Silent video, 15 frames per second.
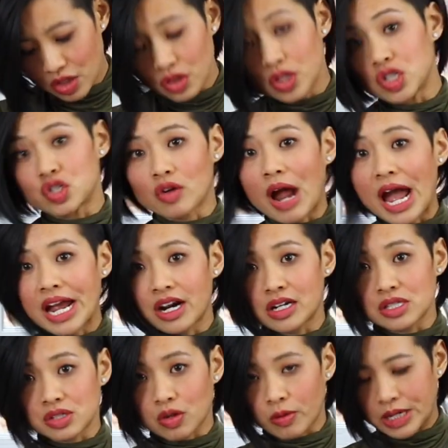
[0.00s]
the drier
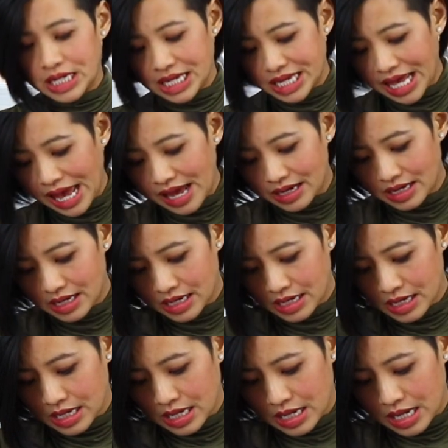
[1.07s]
it's going to get.
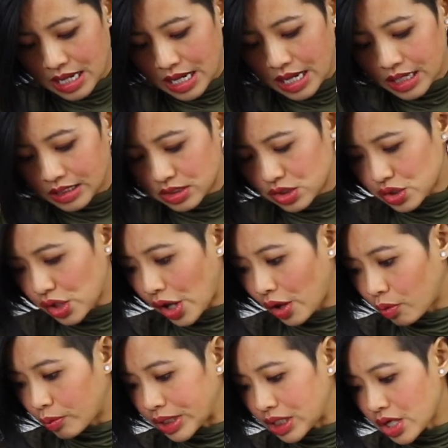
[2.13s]
And
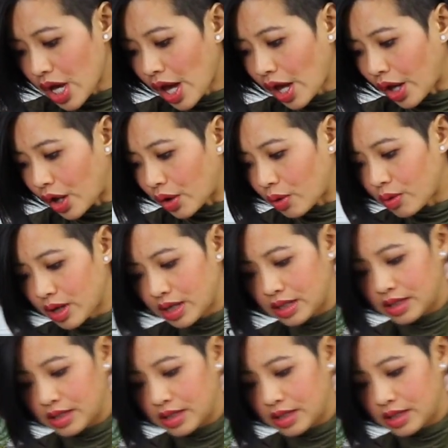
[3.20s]
so we know